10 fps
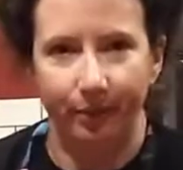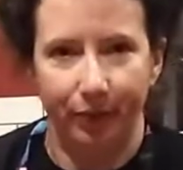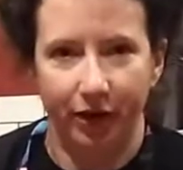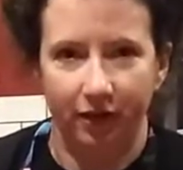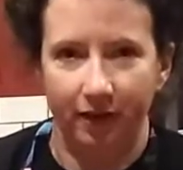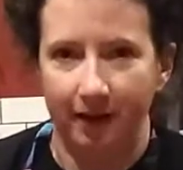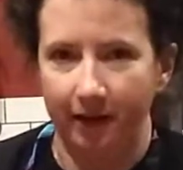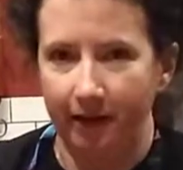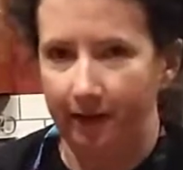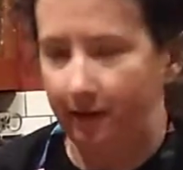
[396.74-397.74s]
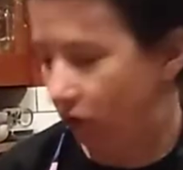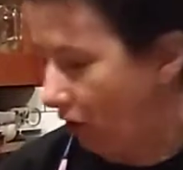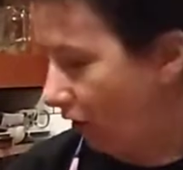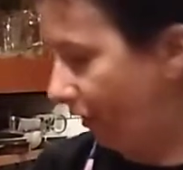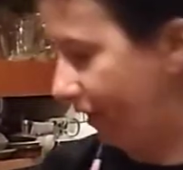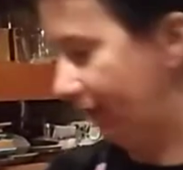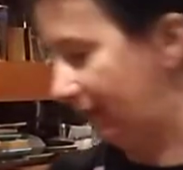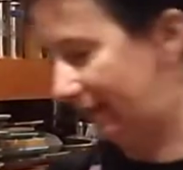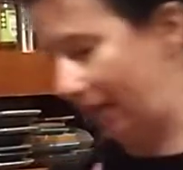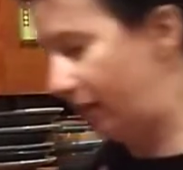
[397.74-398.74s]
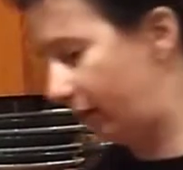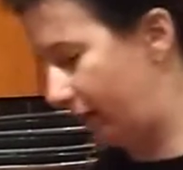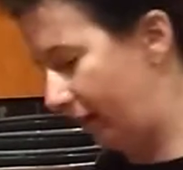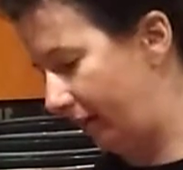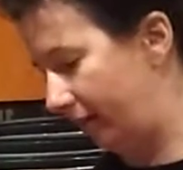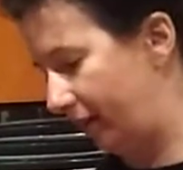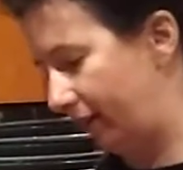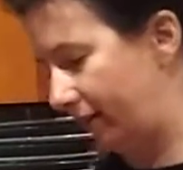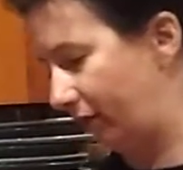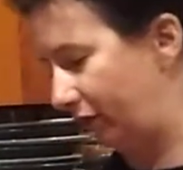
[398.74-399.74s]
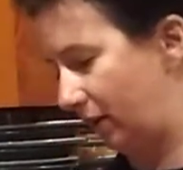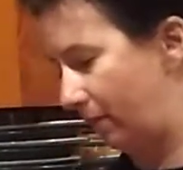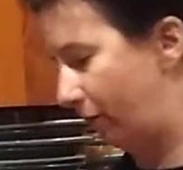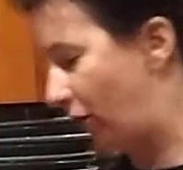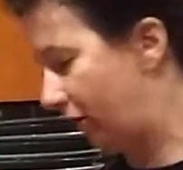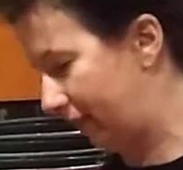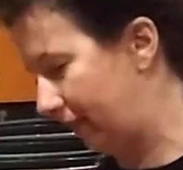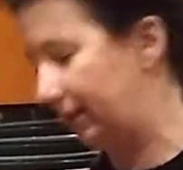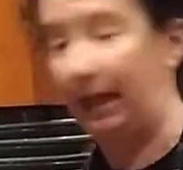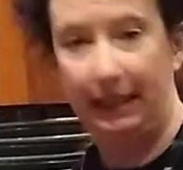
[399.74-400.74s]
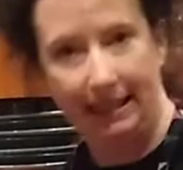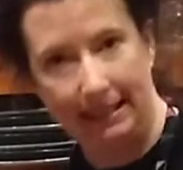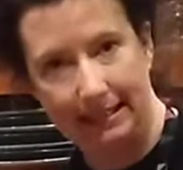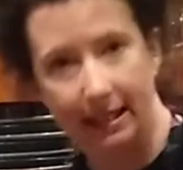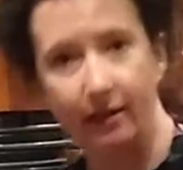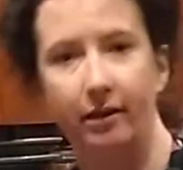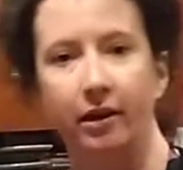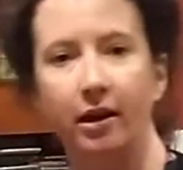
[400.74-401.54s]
put the jar in the sink, and then if some falls, it's a clean sink.